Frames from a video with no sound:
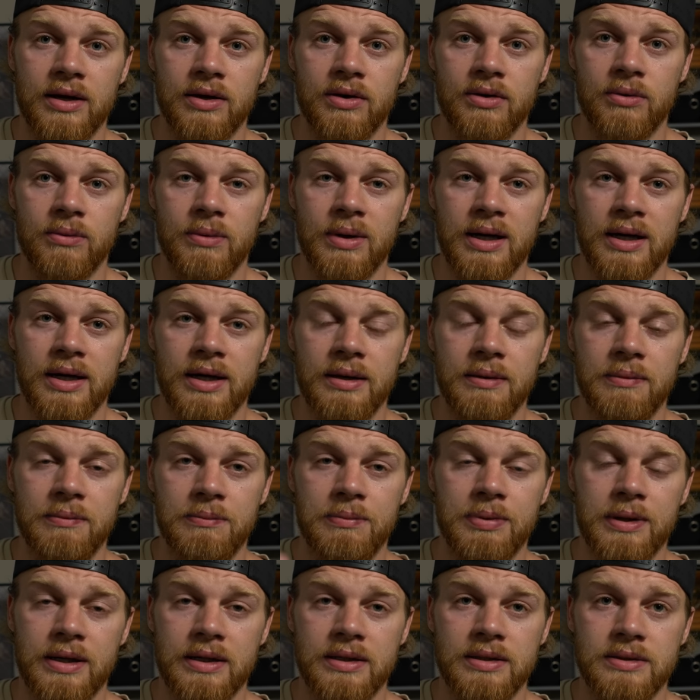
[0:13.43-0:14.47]
I don't know why,
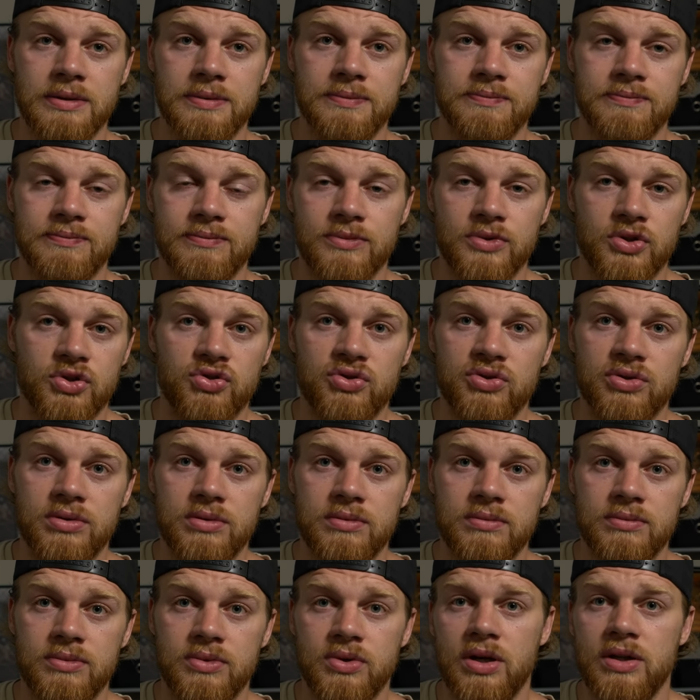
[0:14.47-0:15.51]
but just
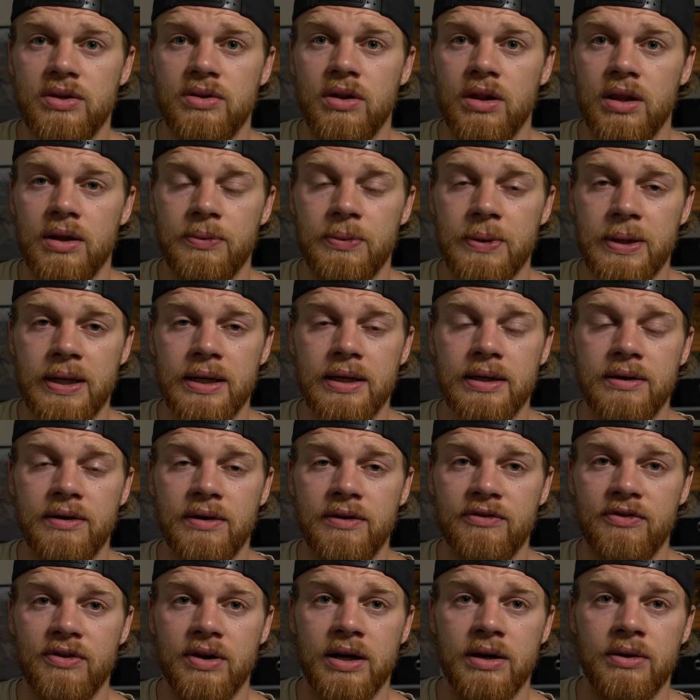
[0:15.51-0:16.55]
you have to live with it
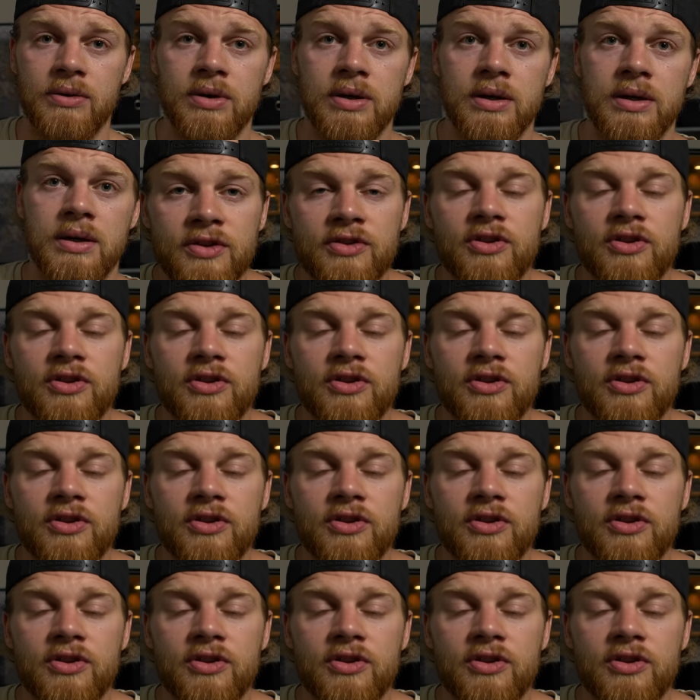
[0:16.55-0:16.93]
for now.